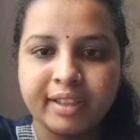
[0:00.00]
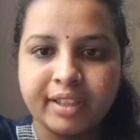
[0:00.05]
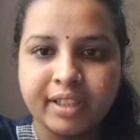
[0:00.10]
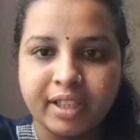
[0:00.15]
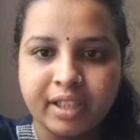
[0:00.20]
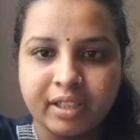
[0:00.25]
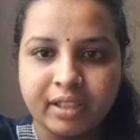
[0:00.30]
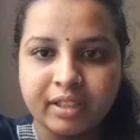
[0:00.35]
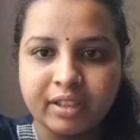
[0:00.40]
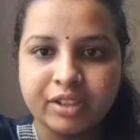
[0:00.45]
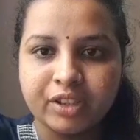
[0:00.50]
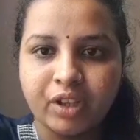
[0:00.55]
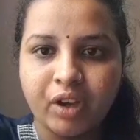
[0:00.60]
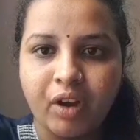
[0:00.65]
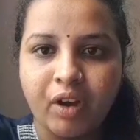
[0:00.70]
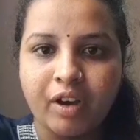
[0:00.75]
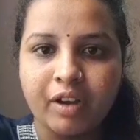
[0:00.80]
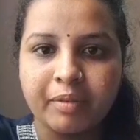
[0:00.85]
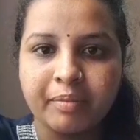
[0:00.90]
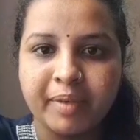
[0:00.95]
drugs,
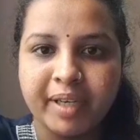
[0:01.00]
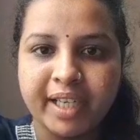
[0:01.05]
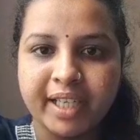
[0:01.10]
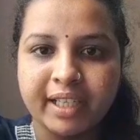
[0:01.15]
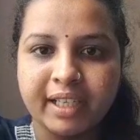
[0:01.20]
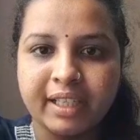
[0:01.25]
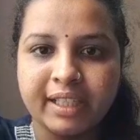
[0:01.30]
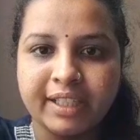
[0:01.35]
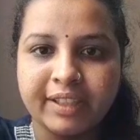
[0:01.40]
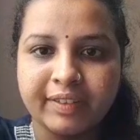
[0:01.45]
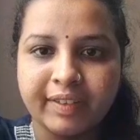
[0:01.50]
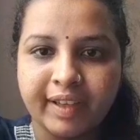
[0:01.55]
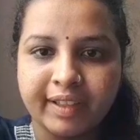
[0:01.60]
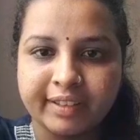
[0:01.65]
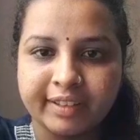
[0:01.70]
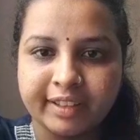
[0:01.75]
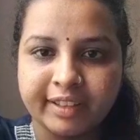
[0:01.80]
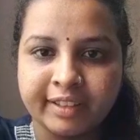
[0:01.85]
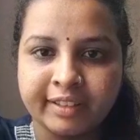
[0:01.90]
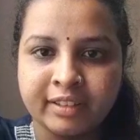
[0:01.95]
or medical
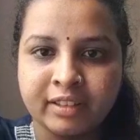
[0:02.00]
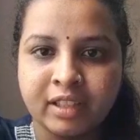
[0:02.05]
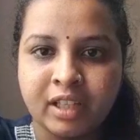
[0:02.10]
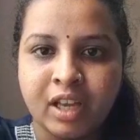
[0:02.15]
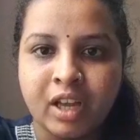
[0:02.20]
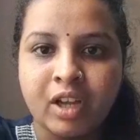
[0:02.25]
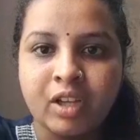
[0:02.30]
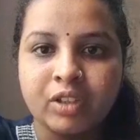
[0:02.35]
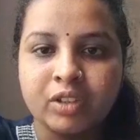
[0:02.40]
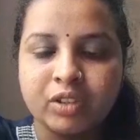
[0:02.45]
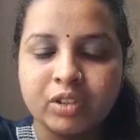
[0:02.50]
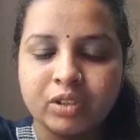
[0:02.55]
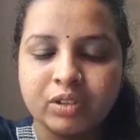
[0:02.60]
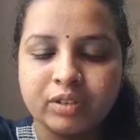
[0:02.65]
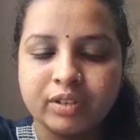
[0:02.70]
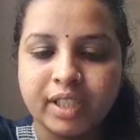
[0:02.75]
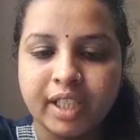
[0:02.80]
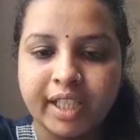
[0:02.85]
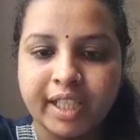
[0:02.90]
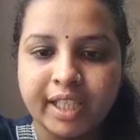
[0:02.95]
devices through
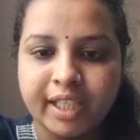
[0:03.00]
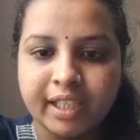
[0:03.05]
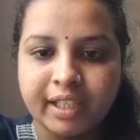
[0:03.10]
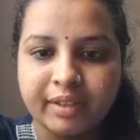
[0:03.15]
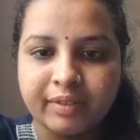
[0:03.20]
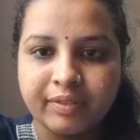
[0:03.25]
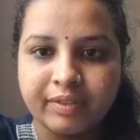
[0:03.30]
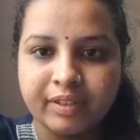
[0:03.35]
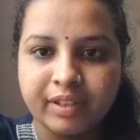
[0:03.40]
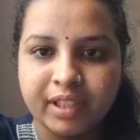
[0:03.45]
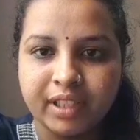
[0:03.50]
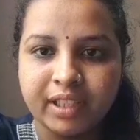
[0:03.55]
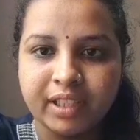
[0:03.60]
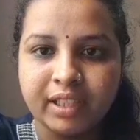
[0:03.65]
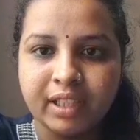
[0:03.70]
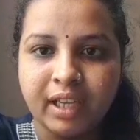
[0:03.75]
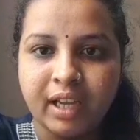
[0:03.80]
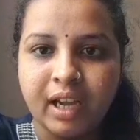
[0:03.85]
the carefully